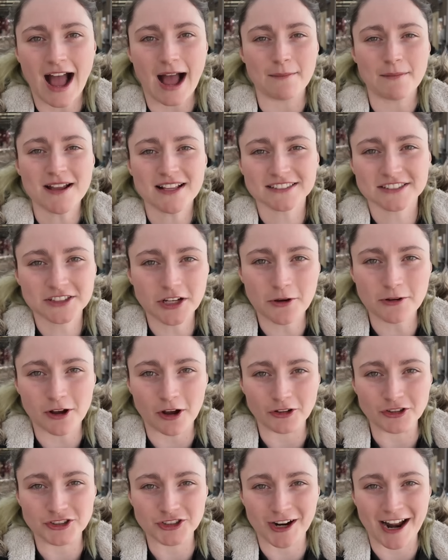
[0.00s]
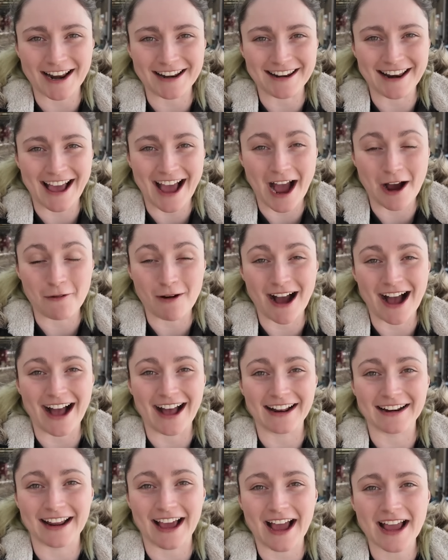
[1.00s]
I'm at Stoke-on-Trent now
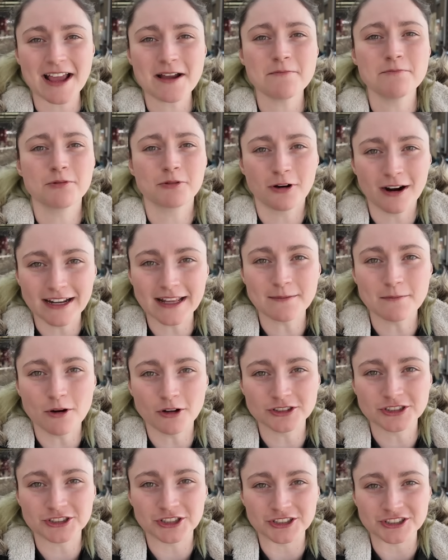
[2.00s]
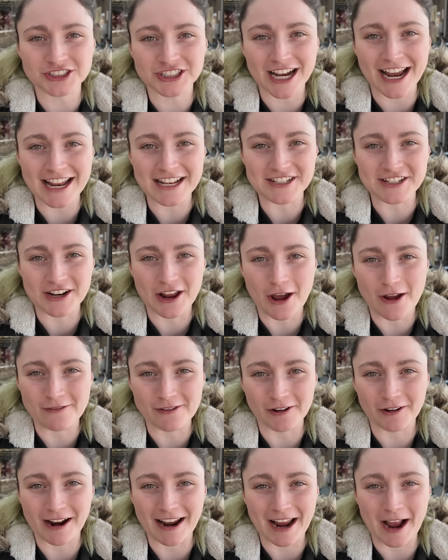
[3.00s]
and I am pretty much just changing
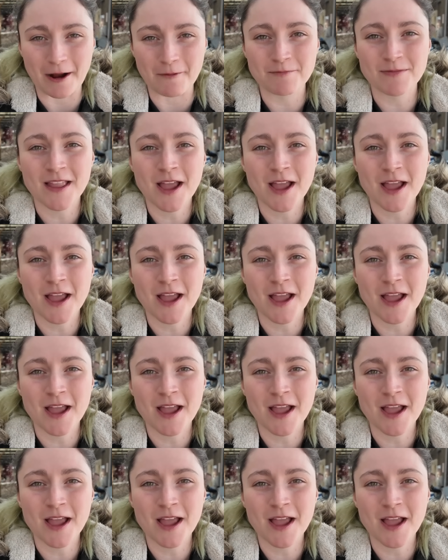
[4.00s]
over here,